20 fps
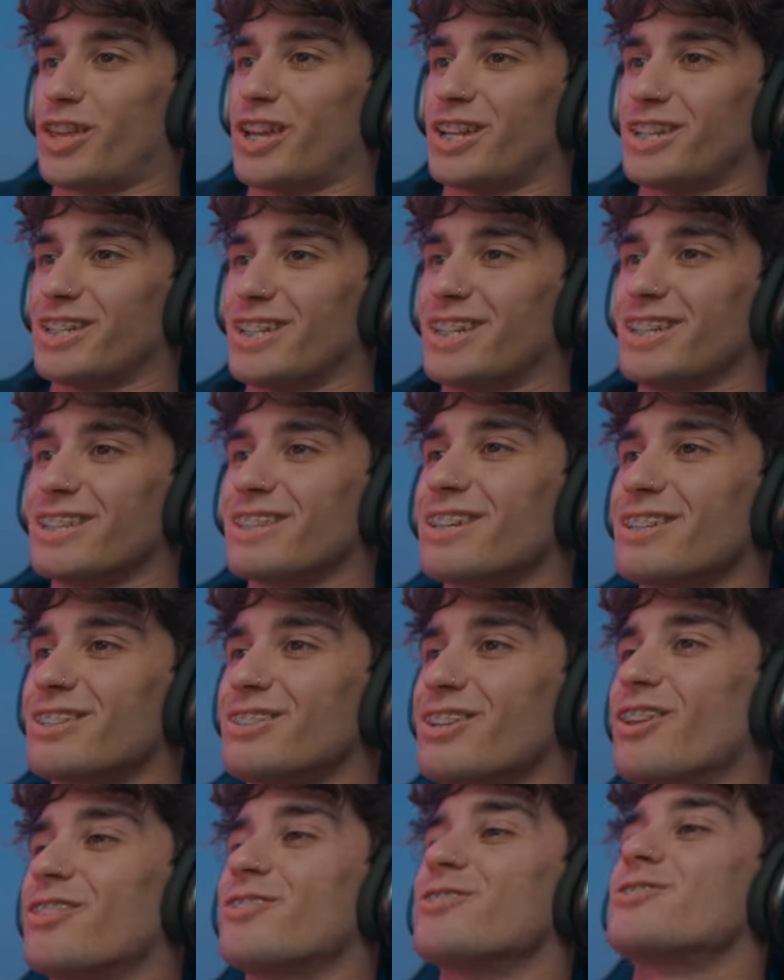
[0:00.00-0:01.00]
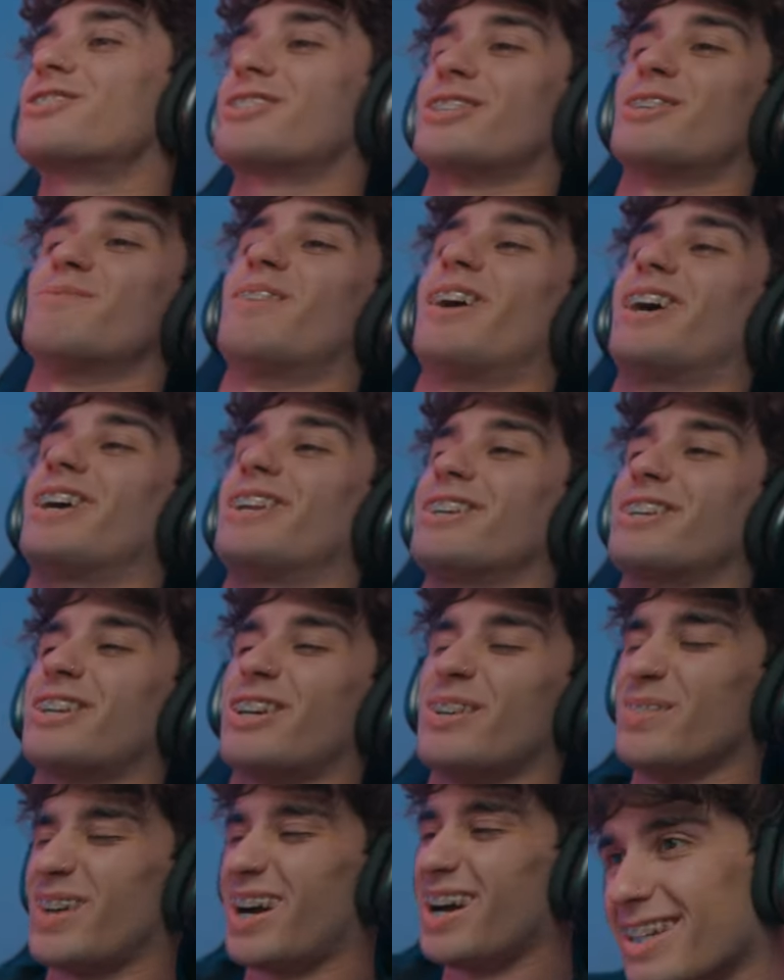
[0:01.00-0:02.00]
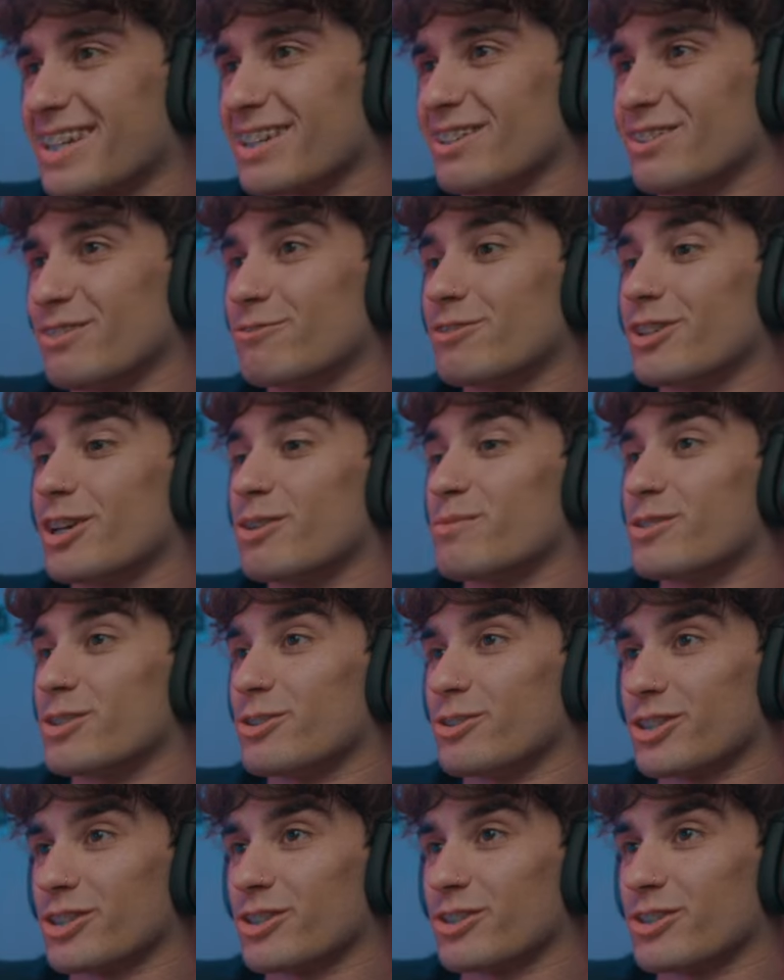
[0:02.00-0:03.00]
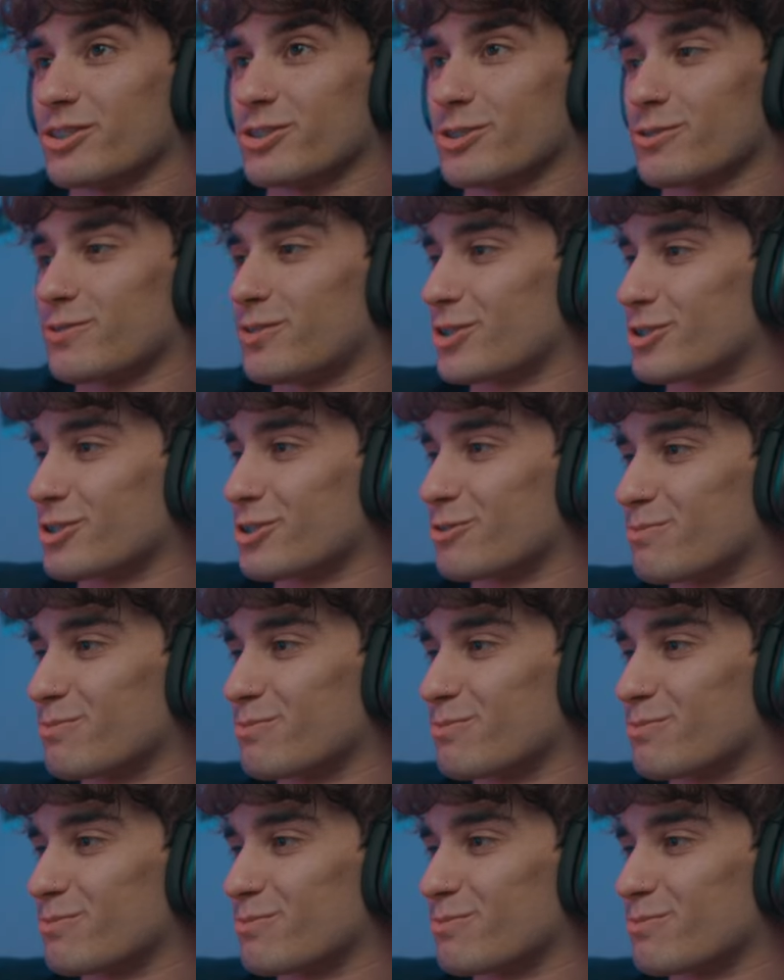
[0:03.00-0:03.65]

They needed another semi to. Yep, yep, there you go. There's a vision.